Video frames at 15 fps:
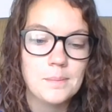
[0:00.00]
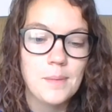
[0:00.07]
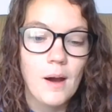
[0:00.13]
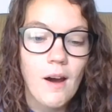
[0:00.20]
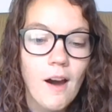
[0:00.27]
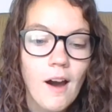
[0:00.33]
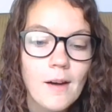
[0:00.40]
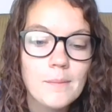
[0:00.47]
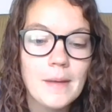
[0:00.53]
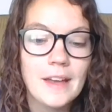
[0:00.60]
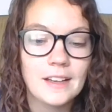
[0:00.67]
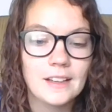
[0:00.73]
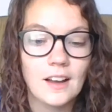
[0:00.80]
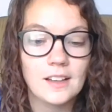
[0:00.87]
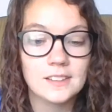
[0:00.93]
Paul
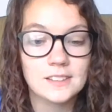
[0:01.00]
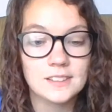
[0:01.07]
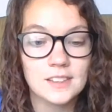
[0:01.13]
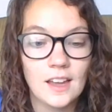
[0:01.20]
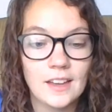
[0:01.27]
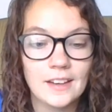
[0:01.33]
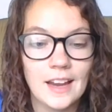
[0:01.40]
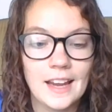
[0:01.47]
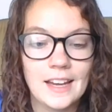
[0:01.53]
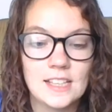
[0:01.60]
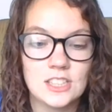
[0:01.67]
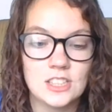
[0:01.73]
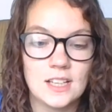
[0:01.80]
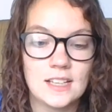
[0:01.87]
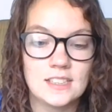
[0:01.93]
met God's Son and it
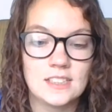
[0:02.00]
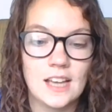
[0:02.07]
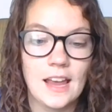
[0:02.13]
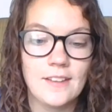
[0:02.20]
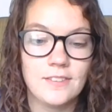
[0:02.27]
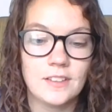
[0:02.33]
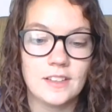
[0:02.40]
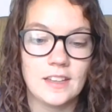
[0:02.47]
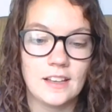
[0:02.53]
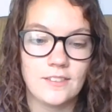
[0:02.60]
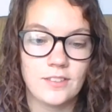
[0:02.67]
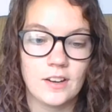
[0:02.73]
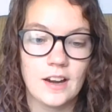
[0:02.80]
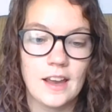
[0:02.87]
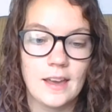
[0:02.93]
changed everything
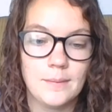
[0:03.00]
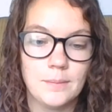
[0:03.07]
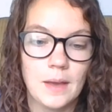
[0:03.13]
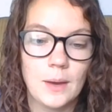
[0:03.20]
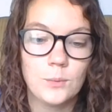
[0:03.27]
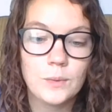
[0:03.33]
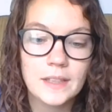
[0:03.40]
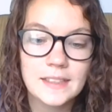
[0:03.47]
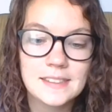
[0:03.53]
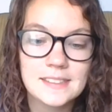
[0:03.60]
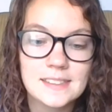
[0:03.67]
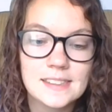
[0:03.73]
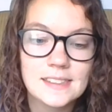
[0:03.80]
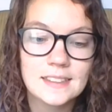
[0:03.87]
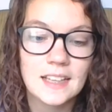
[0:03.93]
for him. And we can
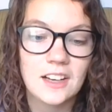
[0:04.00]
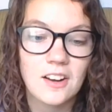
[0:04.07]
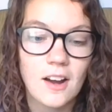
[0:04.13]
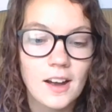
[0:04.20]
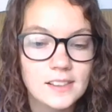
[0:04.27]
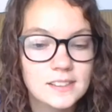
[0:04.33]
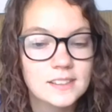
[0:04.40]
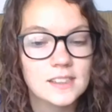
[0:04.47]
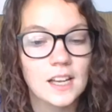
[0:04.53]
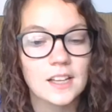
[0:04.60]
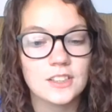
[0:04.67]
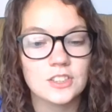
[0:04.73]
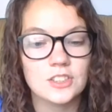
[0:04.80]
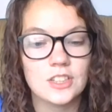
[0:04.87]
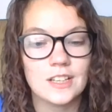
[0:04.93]
see that God's
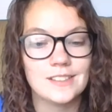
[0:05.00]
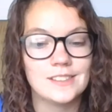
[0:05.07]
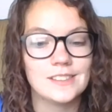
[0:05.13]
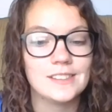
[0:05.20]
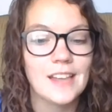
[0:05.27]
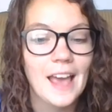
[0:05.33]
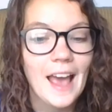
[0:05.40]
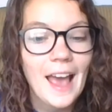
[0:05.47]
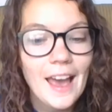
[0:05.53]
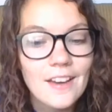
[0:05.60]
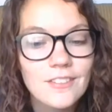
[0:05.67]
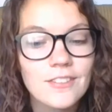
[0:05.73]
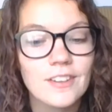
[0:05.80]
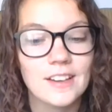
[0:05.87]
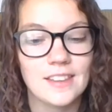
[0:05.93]
Son changes
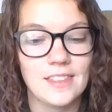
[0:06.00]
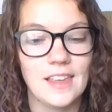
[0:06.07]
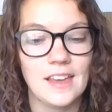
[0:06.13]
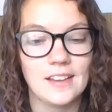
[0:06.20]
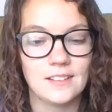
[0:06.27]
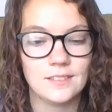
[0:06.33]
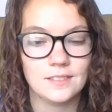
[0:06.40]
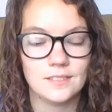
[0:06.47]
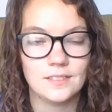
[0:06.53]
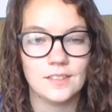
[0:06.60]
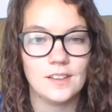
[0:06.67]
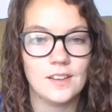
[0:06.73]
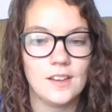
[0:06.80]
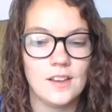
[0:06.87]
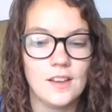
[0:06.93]
everything.
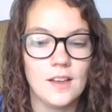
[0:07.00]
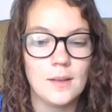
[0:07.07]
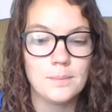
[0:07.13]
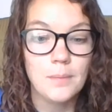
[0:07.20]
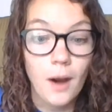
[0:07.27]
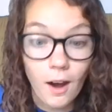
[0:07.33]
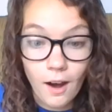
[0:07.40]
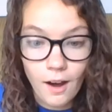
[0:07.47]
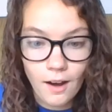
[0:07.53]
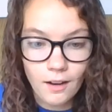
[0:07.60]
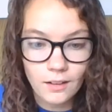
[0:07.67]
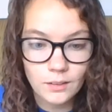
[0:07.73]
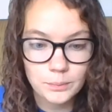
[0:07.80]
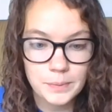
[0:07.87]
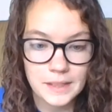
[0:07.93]

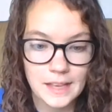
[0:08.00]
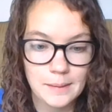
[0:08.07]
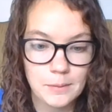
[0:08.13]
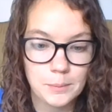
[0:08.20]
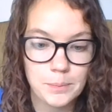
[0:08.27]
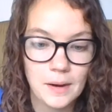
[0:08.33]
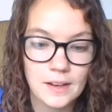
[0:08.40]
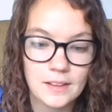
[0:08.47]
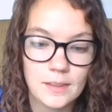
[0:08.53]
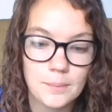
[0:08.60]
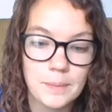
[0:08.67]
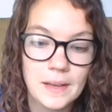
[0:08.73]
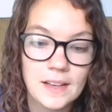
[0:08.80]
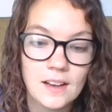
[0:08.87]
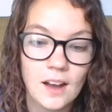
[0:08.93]
Paul became a part of the
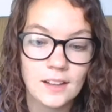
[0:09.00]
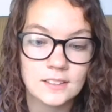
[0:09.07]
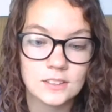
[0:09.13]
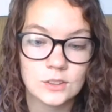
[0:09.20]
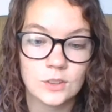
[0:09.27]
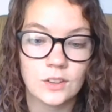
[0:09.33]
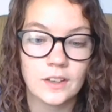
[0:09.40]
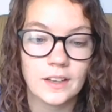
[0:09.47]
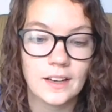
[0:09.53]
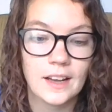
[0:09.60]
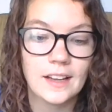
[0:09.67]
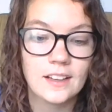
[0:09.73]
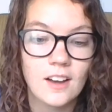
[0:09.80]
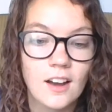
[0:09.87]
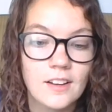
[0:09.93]
big God story,
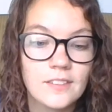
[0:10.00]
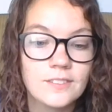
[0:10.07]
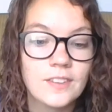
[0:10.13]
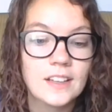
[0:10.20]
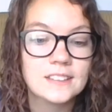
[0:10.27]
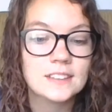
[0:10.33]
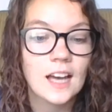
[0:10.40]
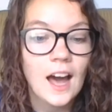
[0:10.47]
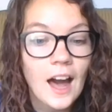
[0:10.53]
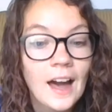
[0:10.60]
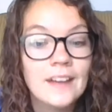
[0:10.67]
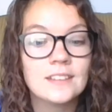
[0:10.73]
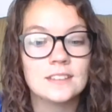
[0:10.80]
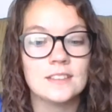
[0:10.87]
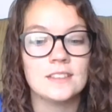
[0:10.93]
and God invites
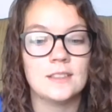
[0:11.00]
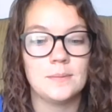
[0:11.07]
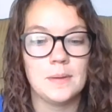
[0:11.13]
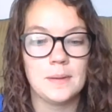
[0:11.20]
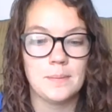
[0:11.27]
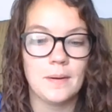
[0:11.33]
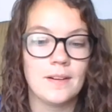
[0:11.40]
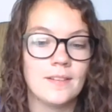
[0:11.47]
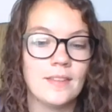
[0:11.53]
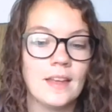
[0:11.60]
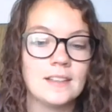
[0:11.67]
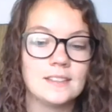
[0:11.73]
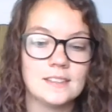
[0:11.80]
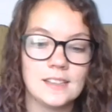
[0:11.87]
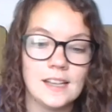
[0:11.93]
us to be part of
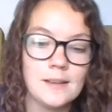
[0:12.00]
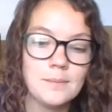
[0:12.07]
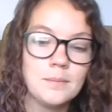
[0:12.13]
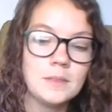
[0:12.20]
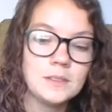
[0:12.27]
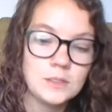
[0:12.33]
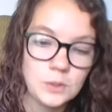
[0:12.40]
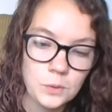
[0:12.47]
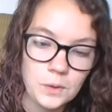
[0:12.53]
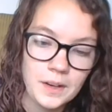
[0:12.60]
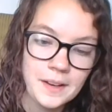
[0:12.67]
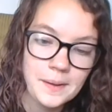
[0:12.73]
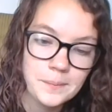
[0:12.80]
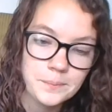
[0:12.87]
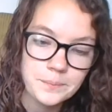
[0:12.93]
that same story.